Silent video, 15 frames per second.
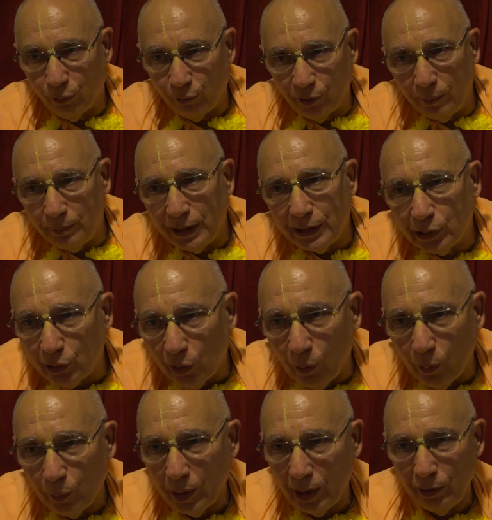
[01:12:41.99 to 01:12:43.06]
From his
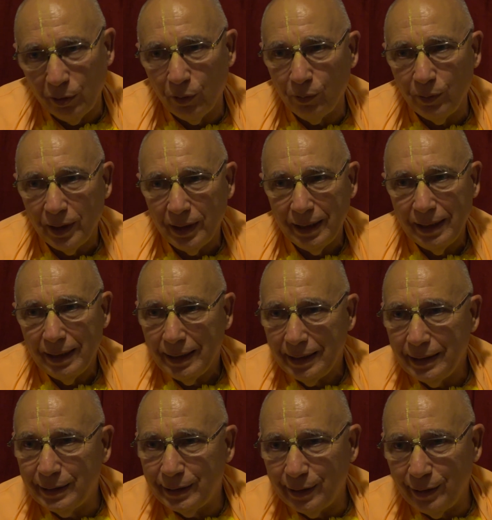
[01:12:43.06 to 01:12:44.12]
tone, I know
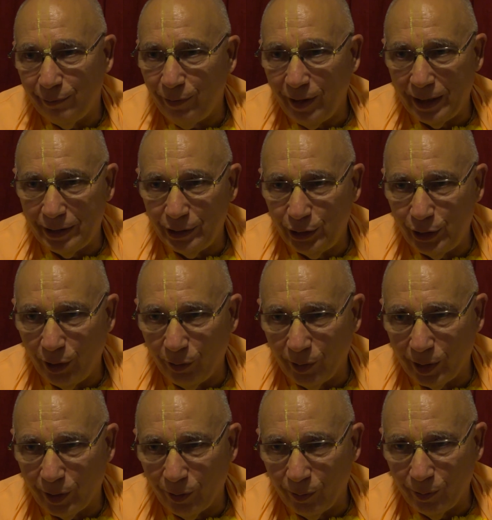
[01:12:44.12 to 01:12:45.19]
he's an
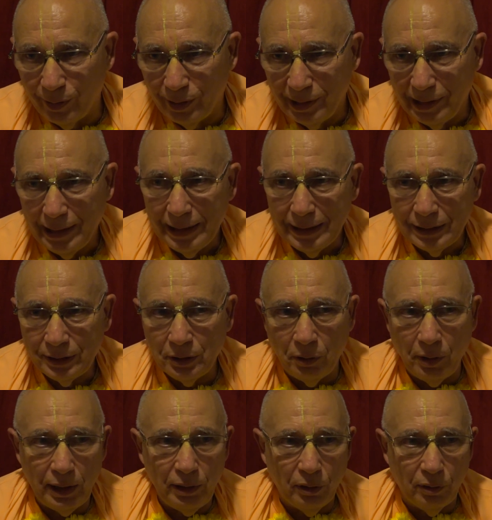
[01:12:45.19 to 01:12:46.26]
evangelical. So
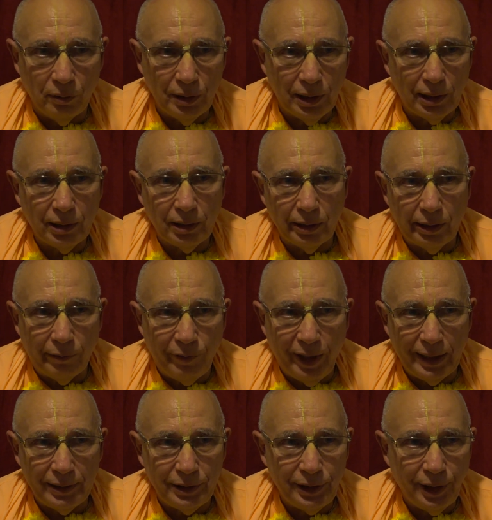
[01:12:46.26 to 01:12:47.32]
I know that
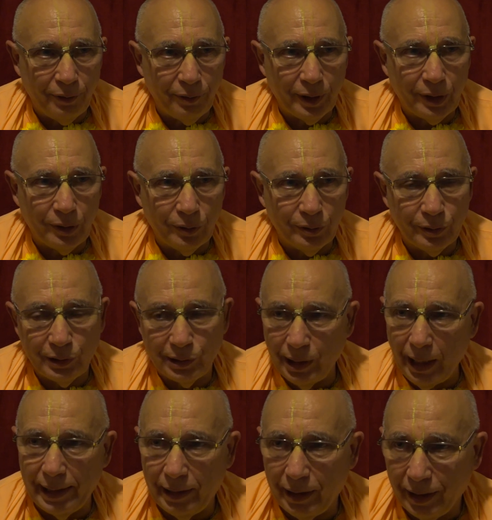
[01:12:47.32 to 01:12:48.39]
evangelicals,
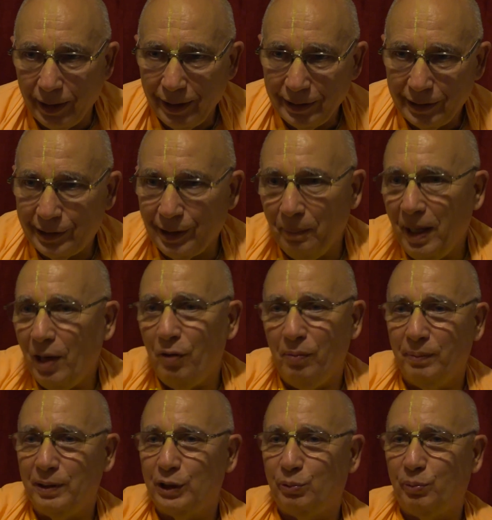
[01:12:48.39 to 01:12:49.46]
like some
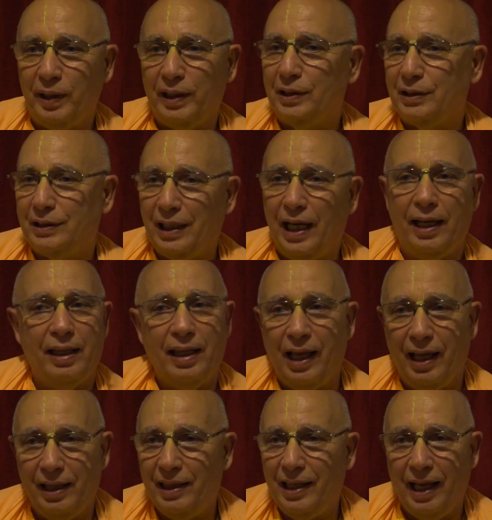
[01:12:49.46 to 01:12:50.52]
elements we can say,
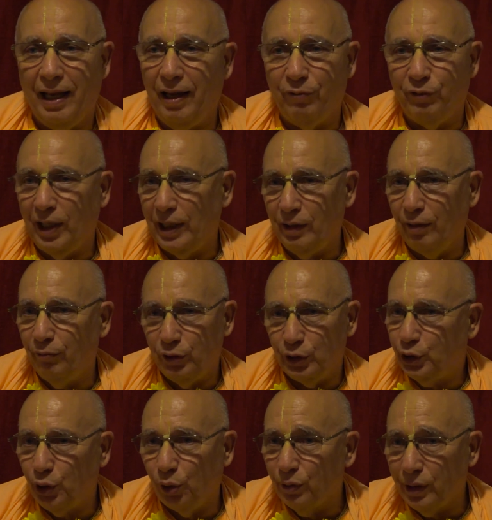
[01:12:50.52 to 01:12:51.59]
if you
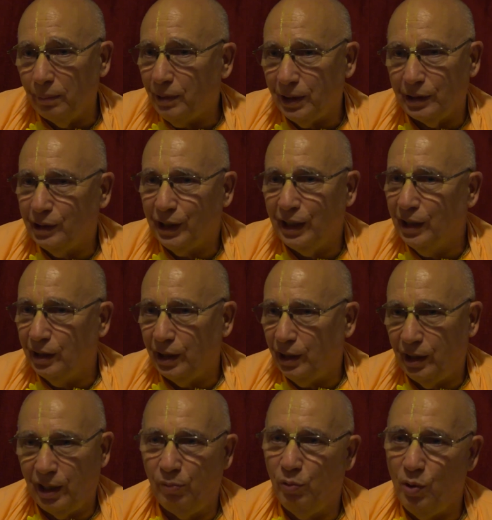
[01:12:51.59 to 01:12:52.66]
show them the deity,
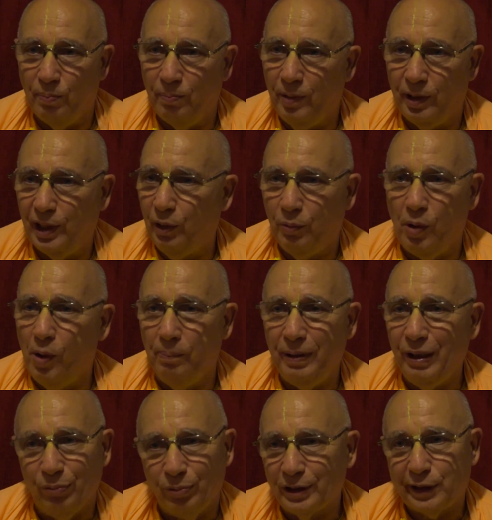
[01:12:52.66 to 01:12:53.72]
they won't
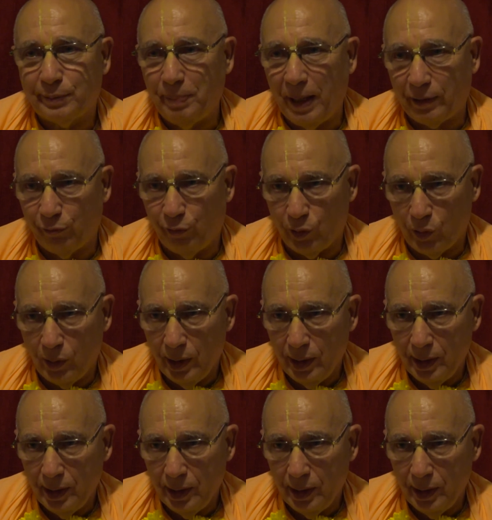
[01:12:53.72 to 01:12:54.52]
be respectful.